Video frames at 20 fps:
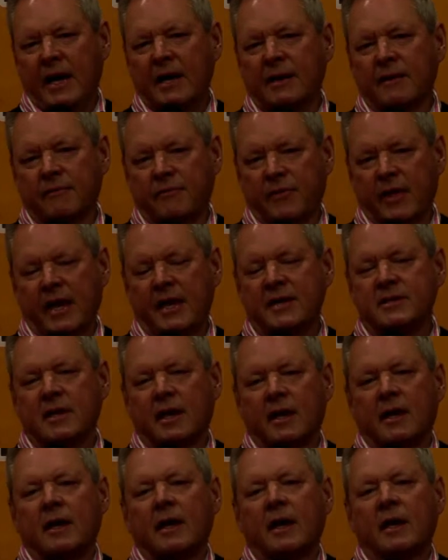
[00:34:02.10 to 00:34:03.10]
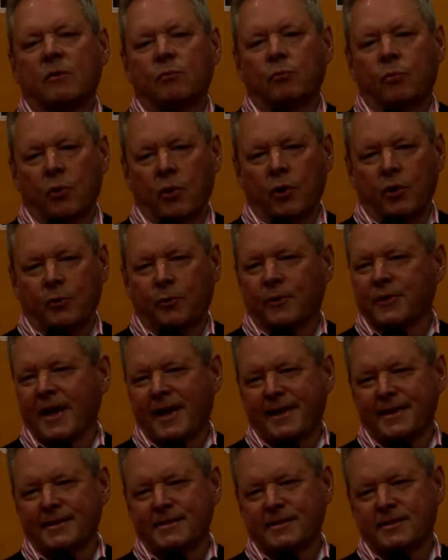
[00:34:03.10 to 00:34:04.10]
of that and work with
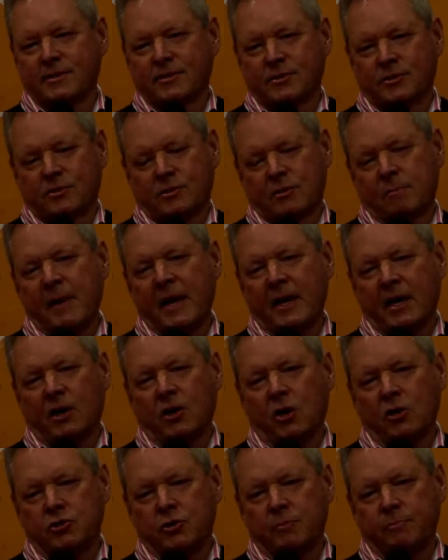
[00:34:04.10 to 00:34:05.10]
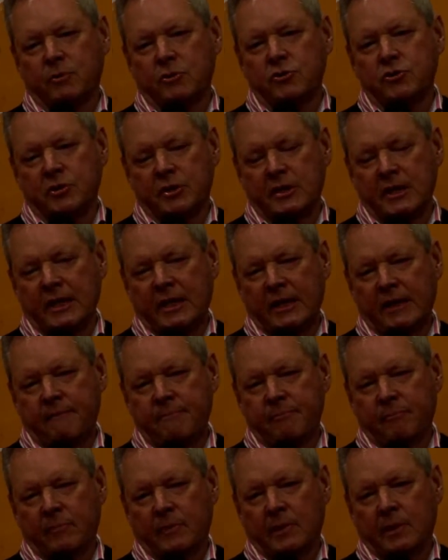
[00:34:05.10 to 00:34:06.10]
others to make a contribution there.
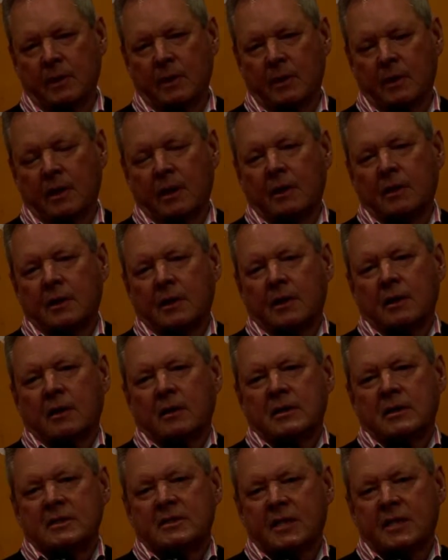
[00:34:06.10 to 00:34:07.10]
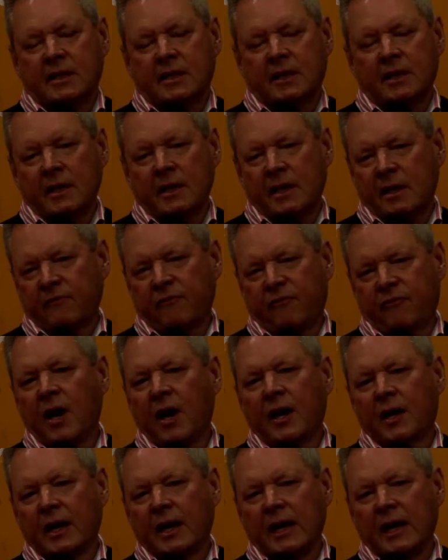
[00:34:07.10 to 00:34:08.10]
Secondly, and
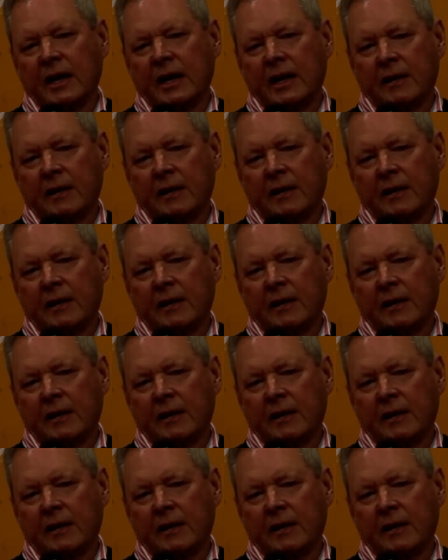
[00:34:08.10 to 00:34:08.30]
finally,